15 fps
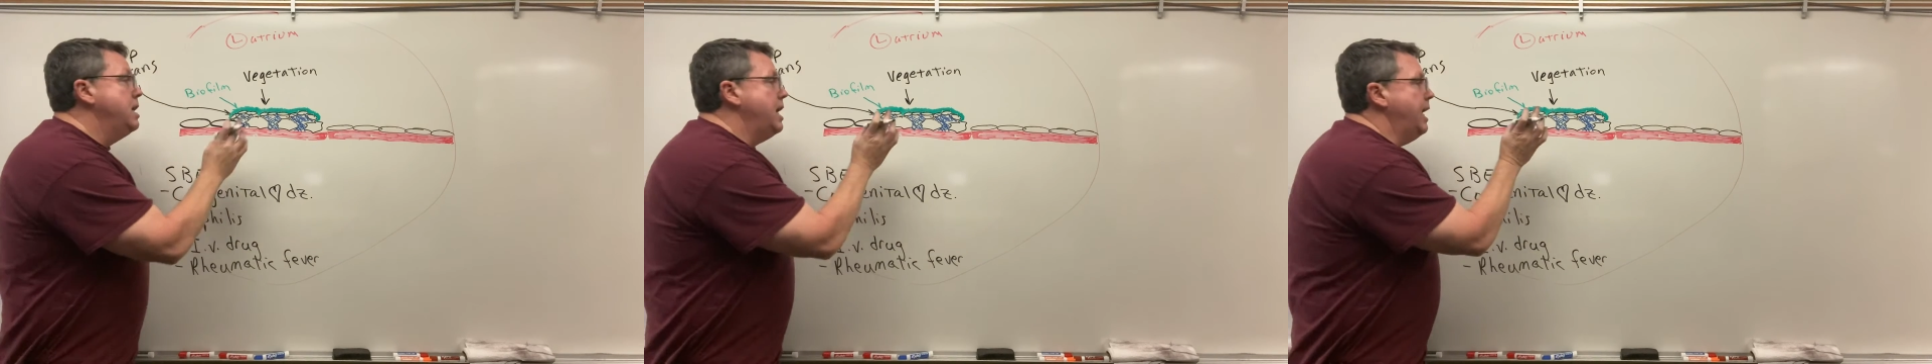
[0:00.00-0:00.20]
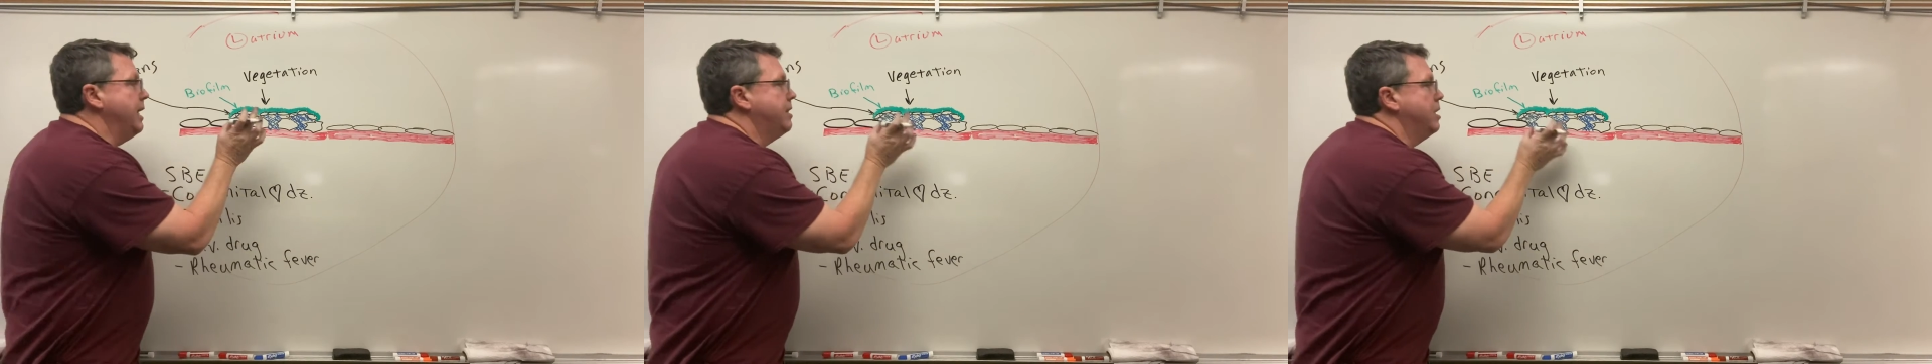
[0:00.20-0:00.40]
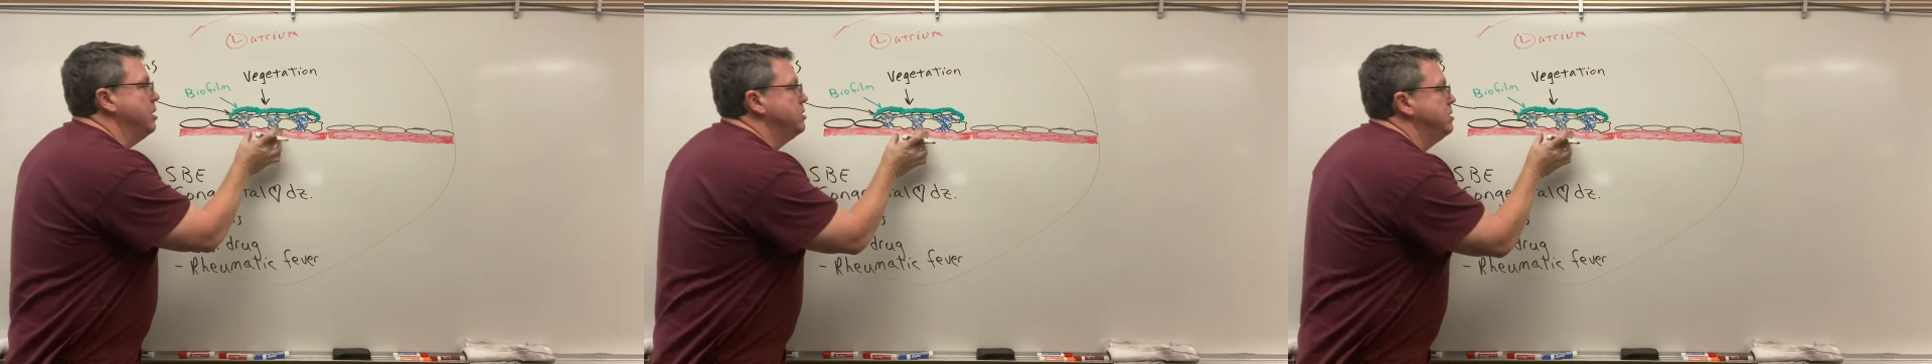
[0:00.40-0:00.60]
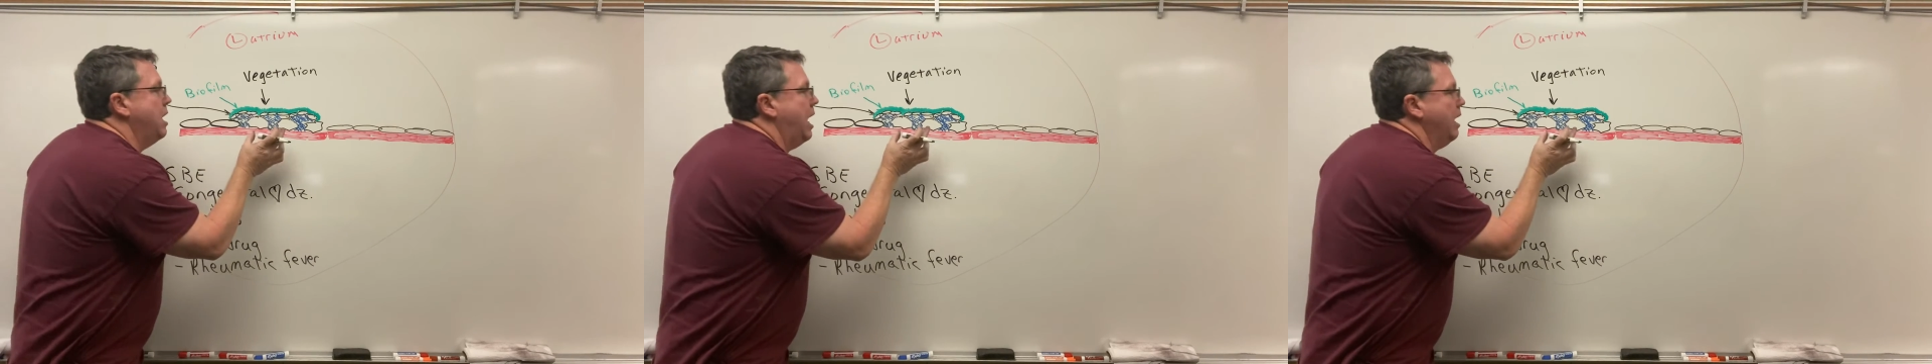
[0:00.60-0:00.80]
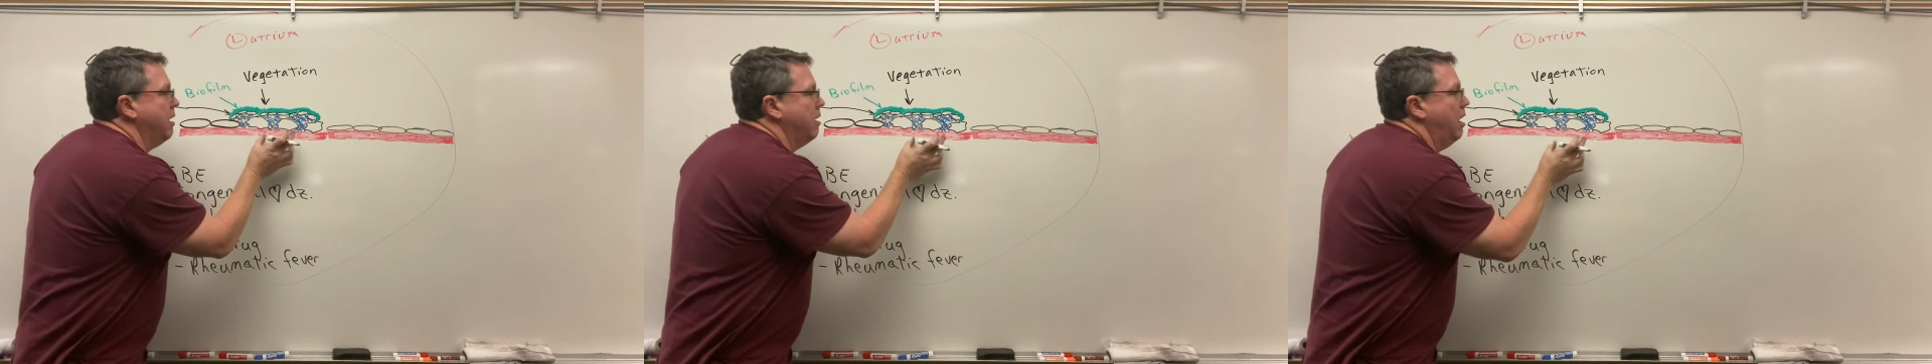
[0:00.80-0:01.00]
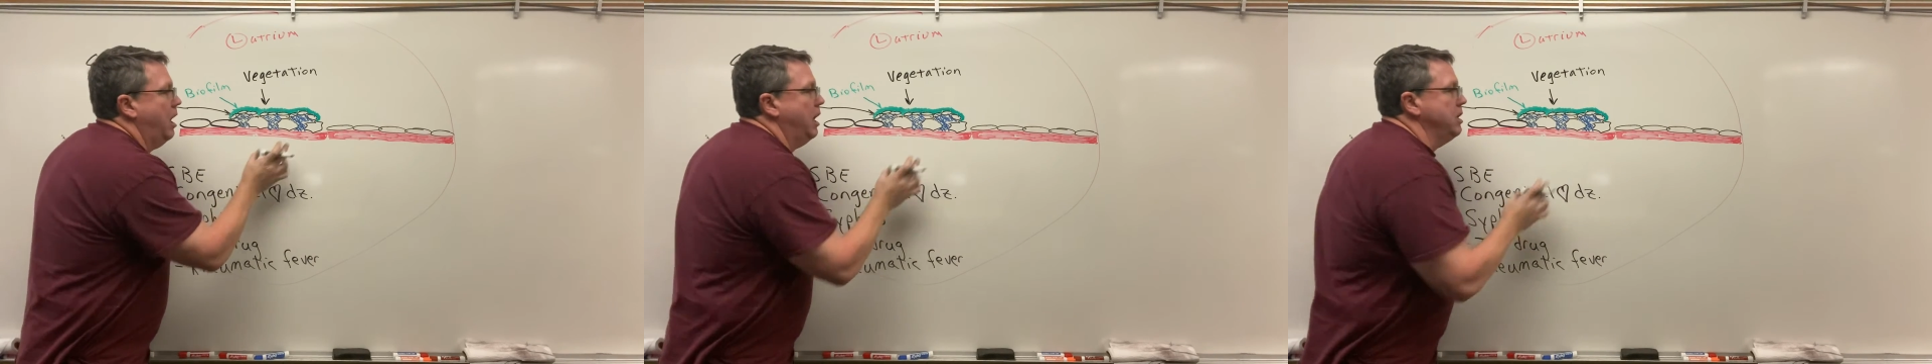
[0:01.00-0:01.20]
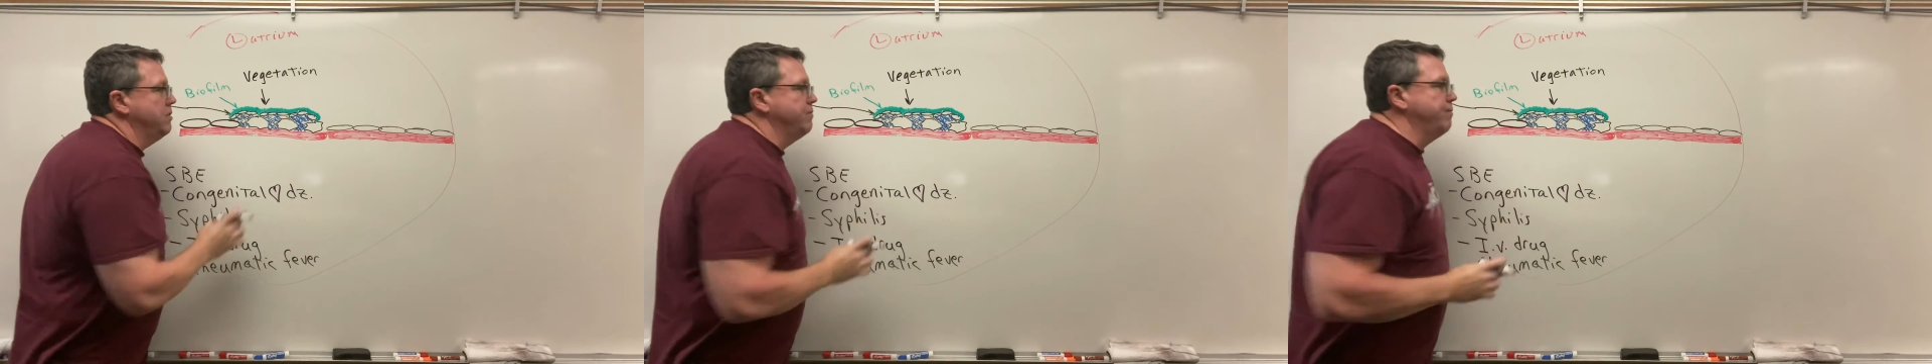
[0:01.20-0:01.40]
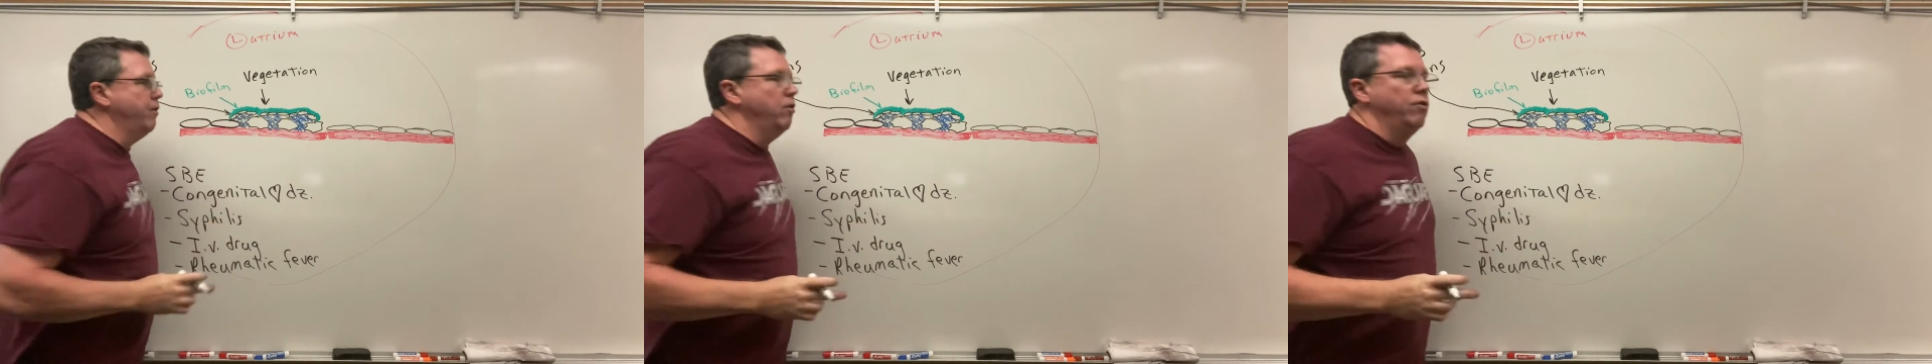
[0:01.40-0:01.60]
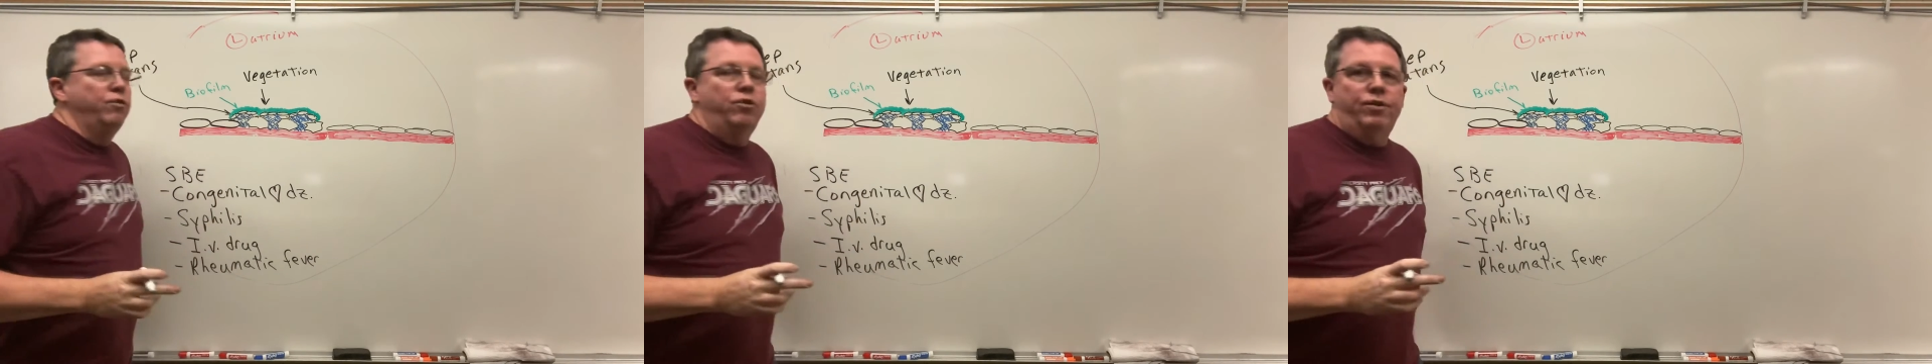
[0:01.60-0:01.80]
it does not cause further